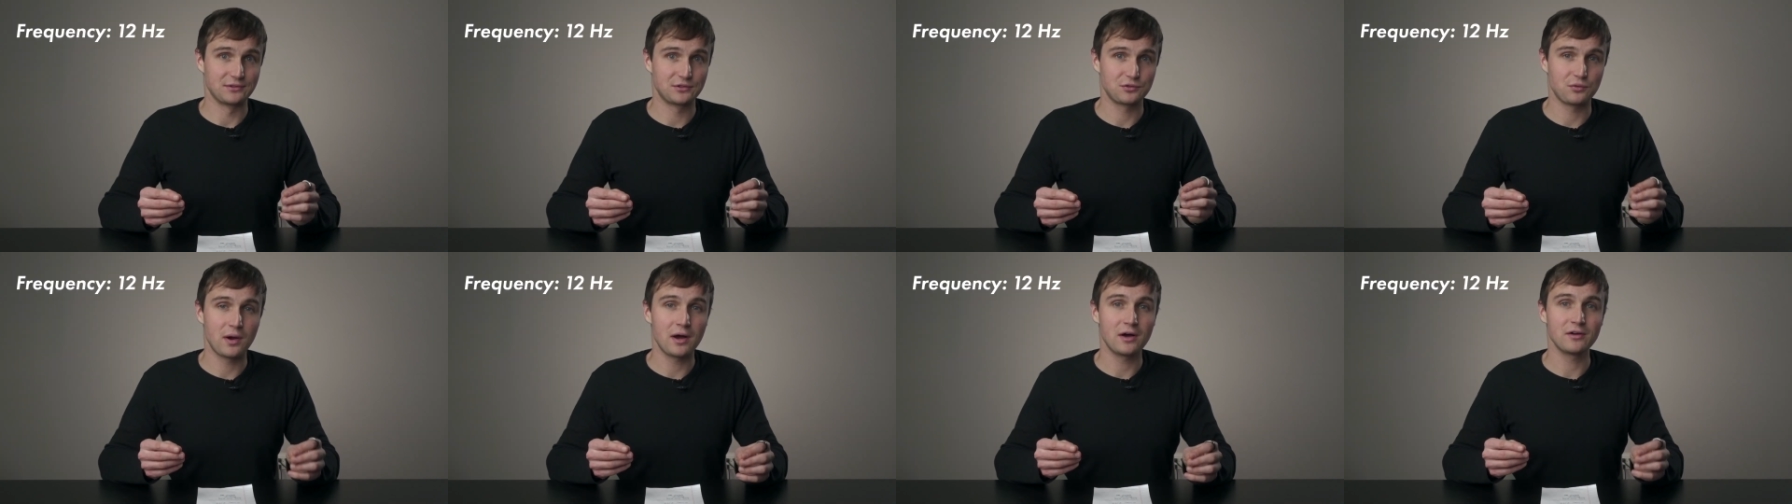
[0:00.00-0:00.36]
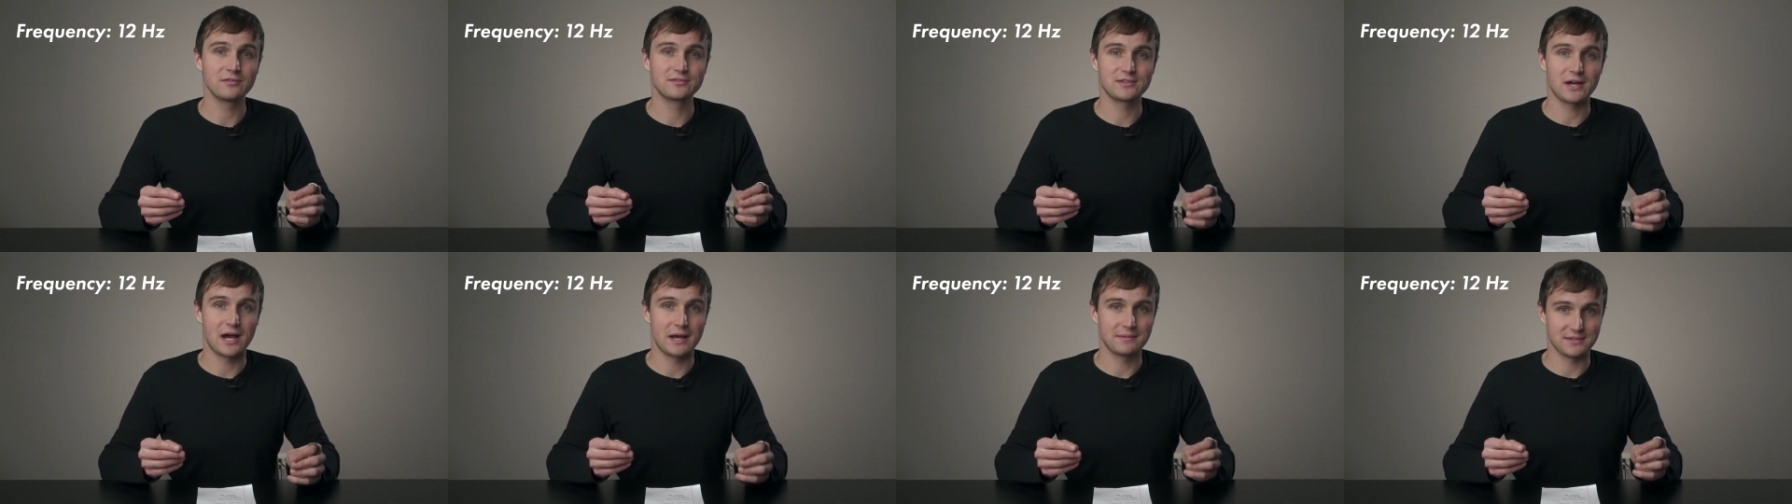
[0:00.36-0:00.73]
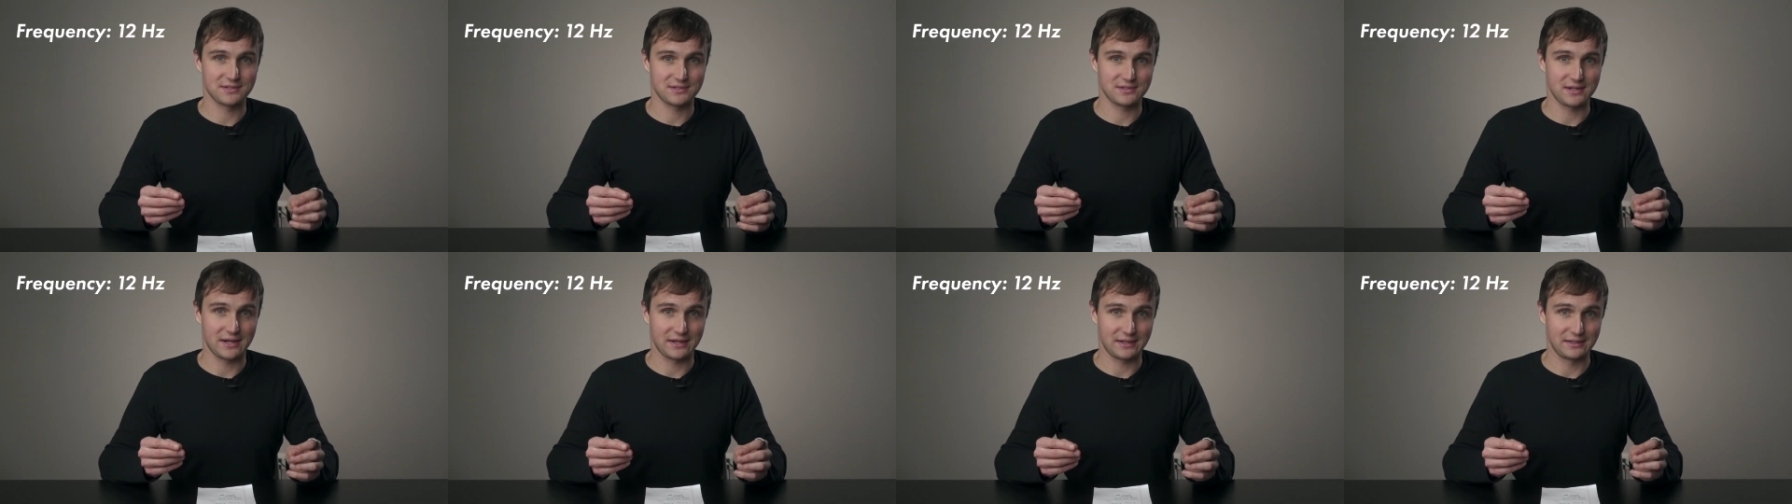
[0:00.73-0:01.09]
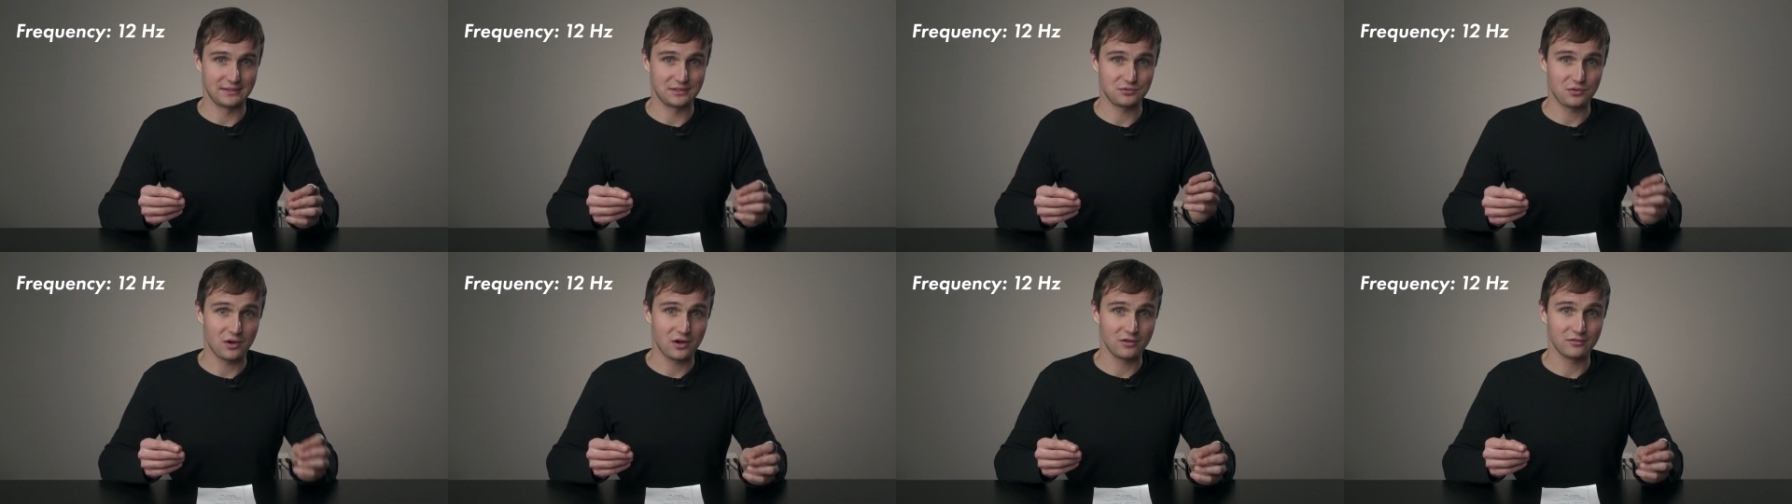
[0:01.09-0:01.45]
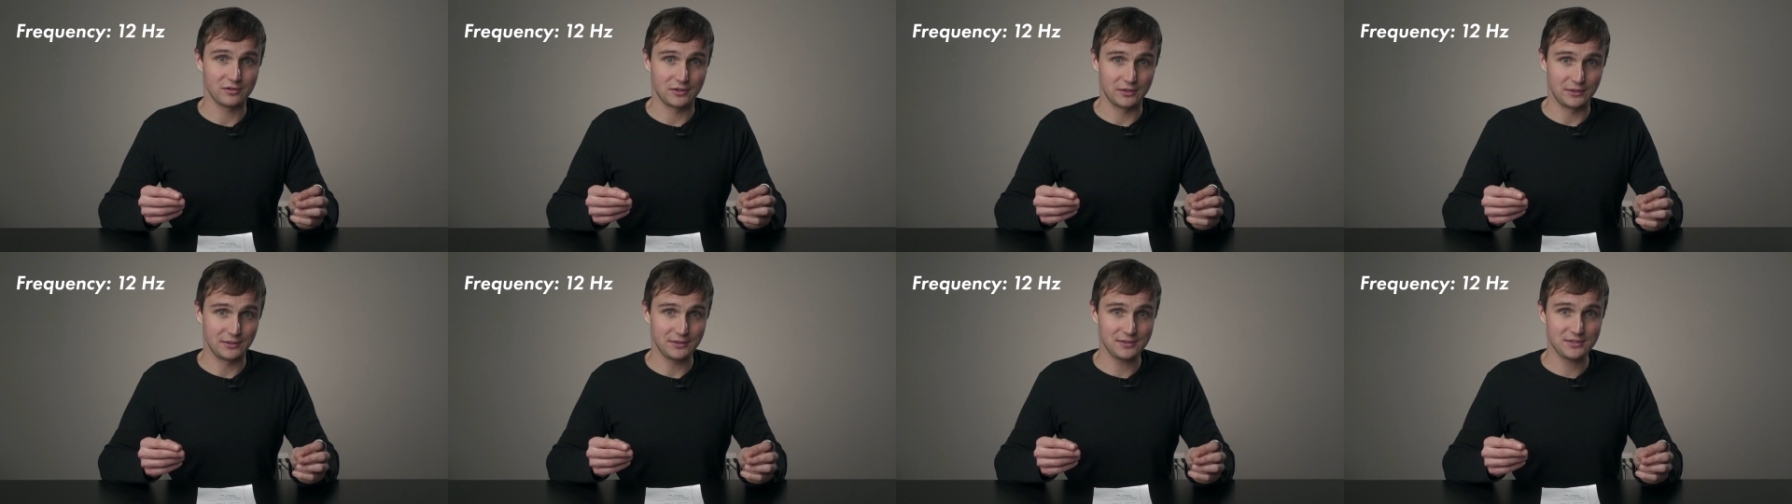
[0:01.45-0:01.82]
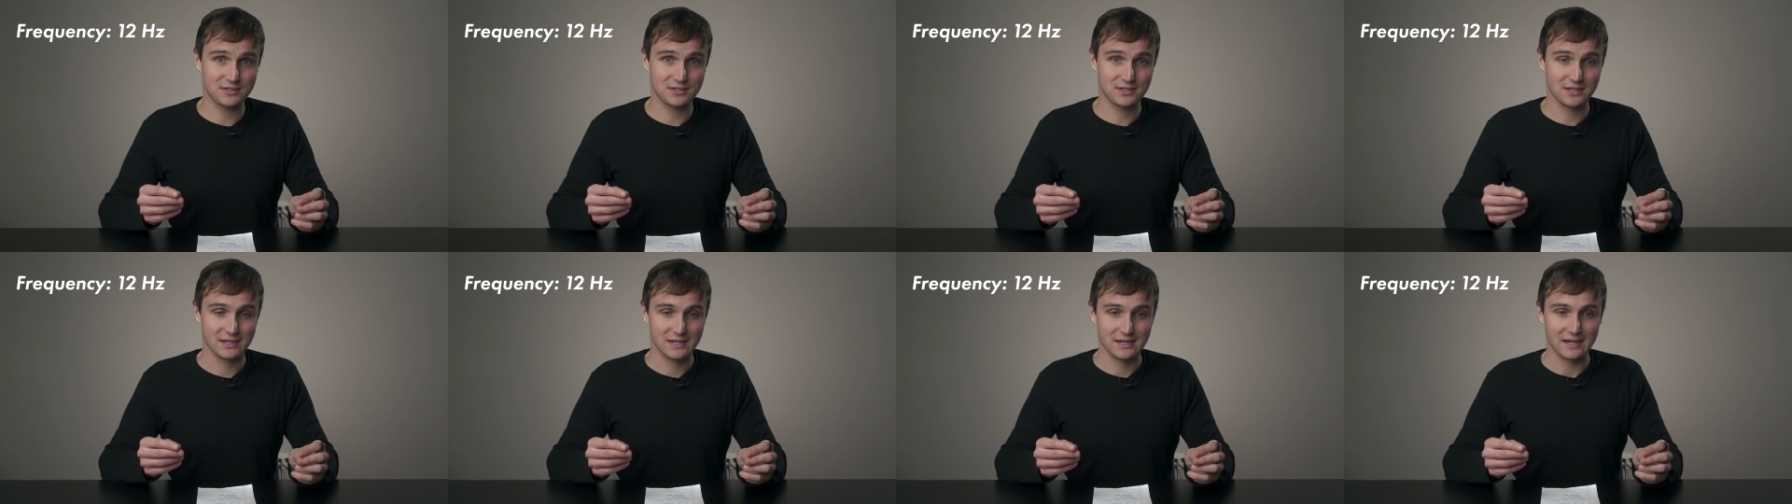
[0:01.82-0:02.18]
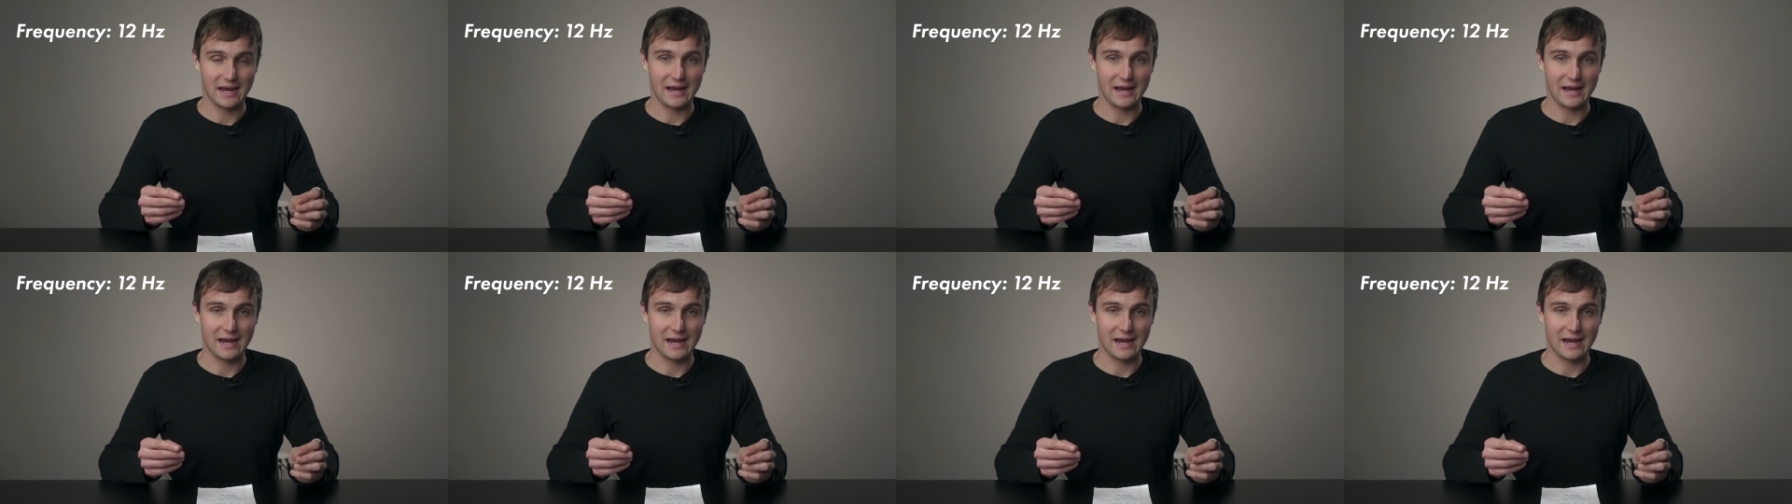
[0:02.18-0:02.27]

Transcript: 12 times a second, 12 hertz,